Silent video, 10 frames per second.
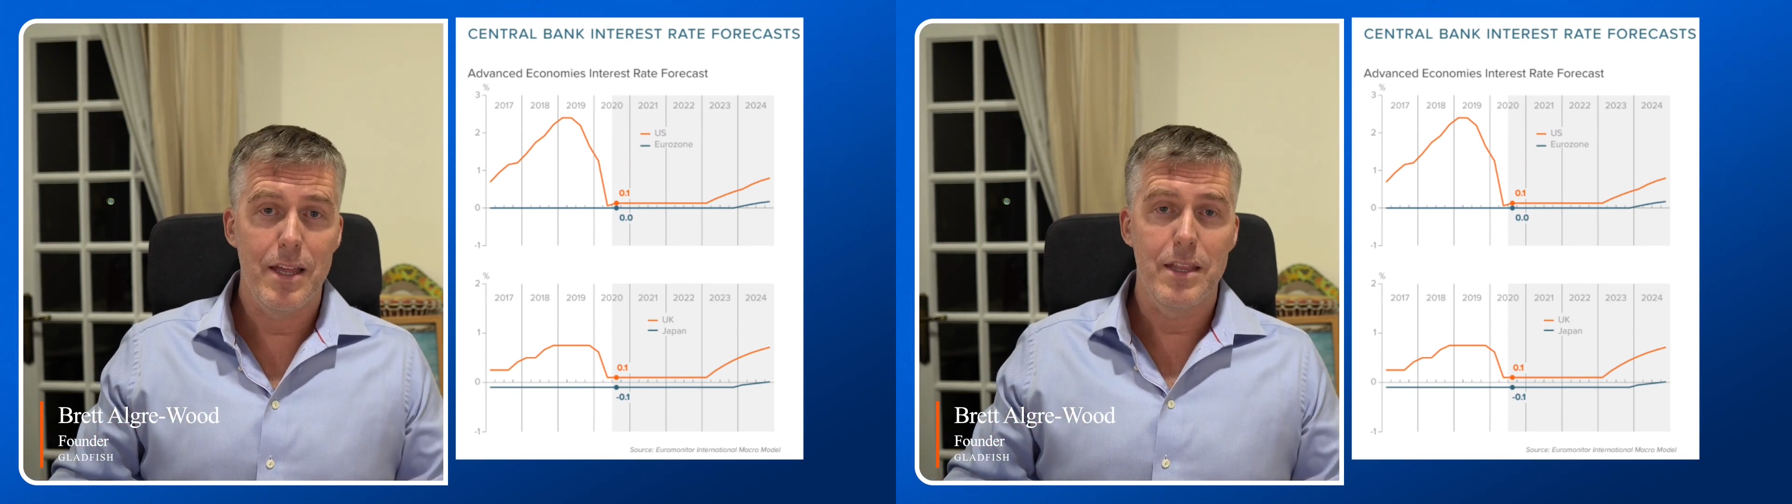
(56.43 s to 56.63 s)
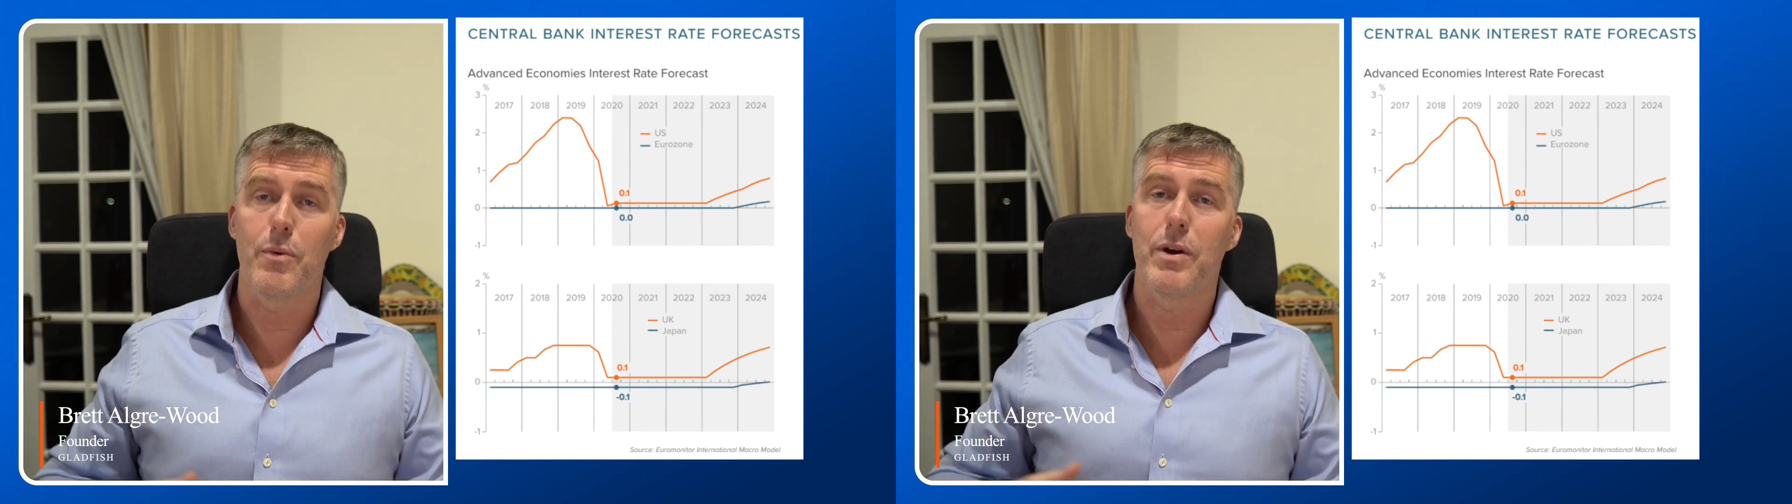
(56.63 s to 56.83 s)

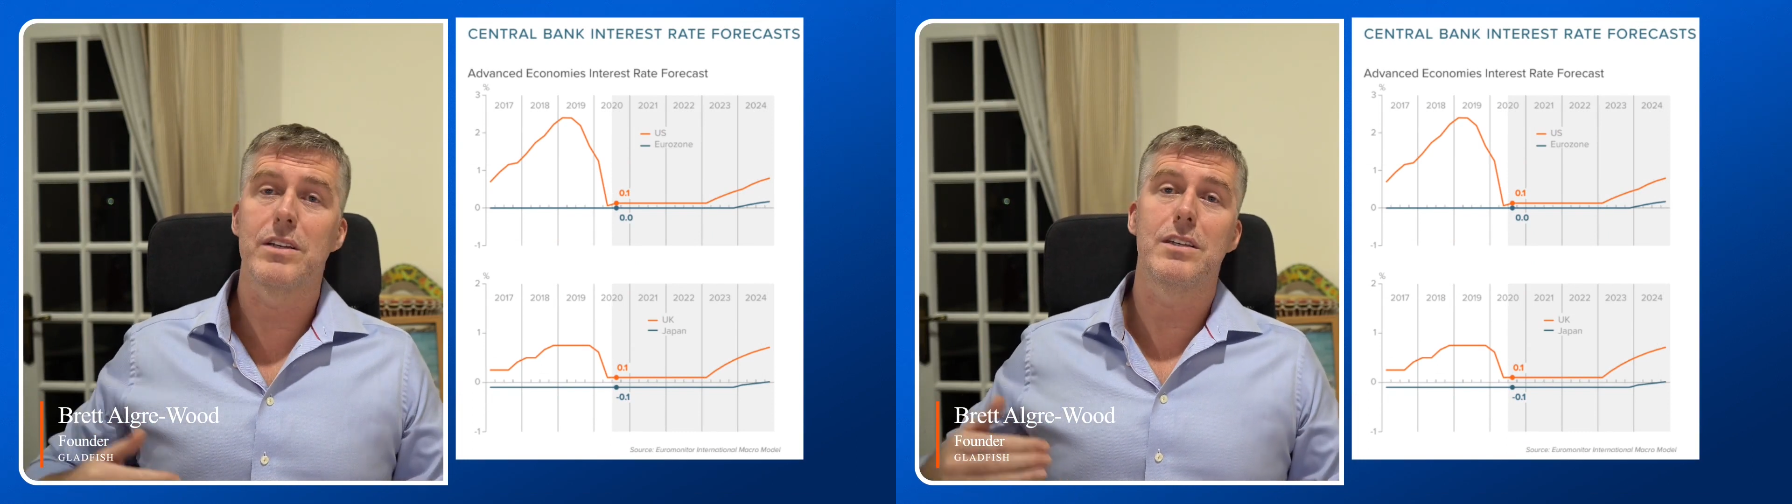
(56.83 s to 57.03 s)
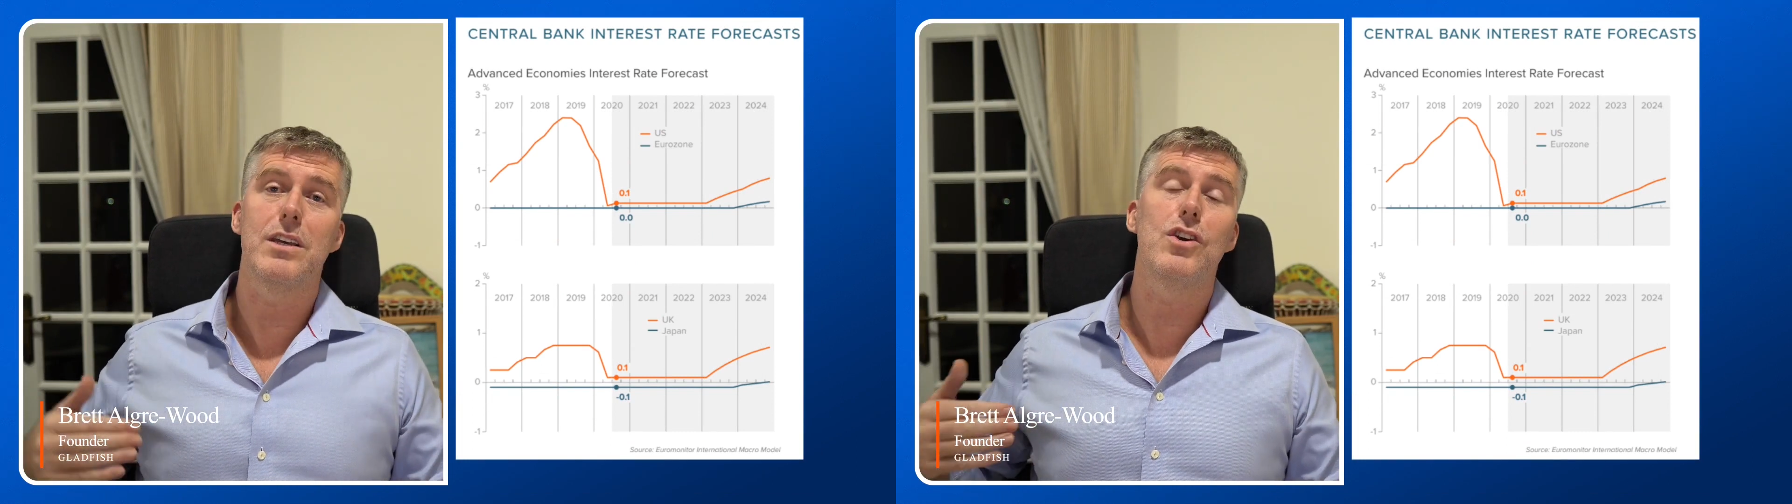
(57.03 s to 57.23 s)
that we're going to
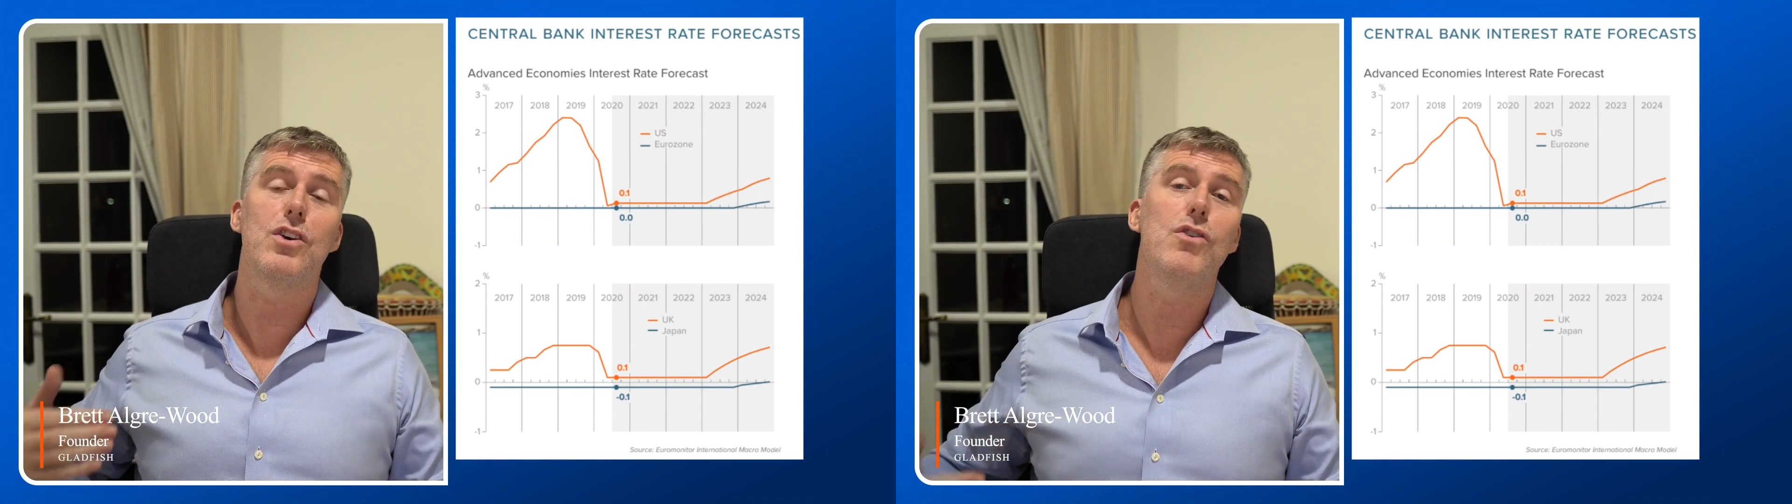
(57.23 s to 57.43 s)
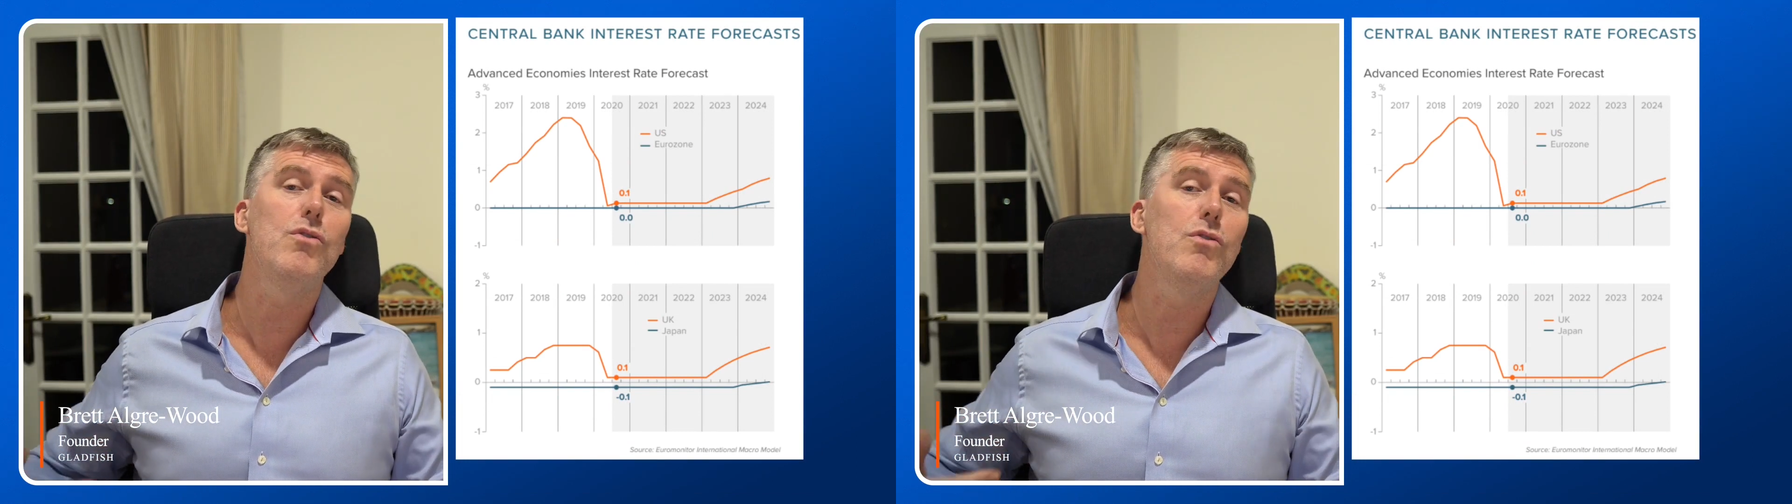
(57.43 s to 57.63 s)
see
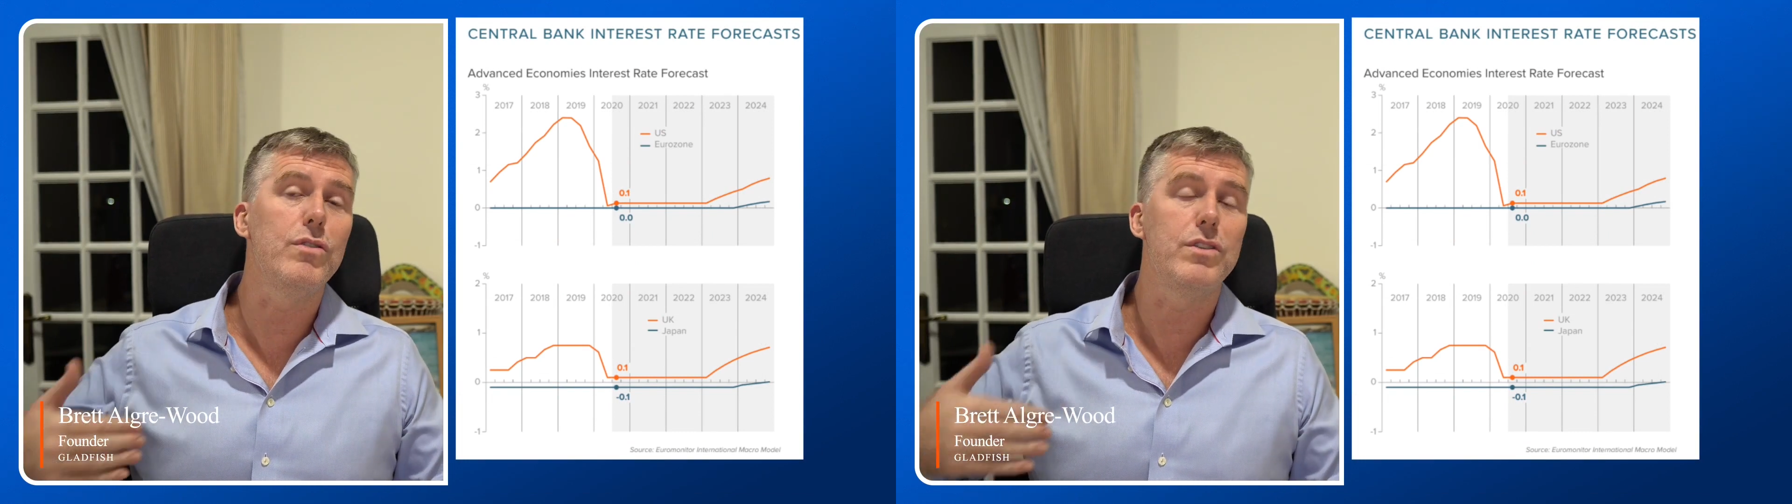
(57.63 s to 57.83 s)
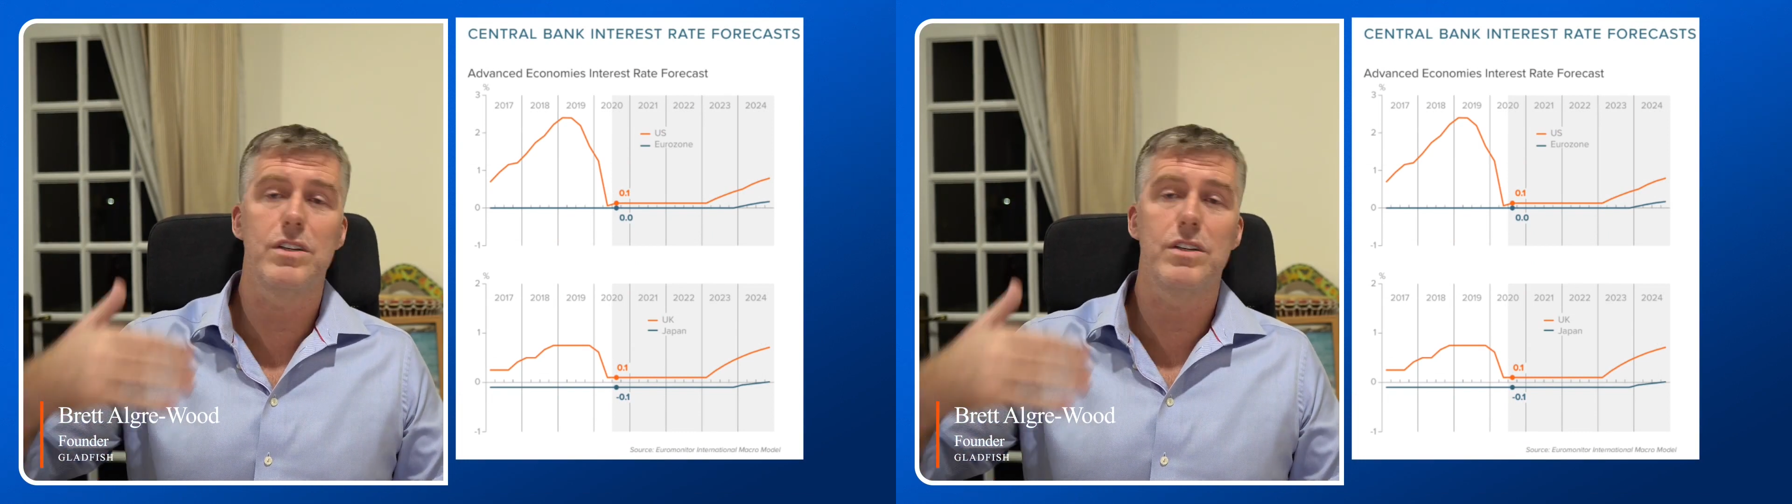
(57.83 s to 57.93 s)
huge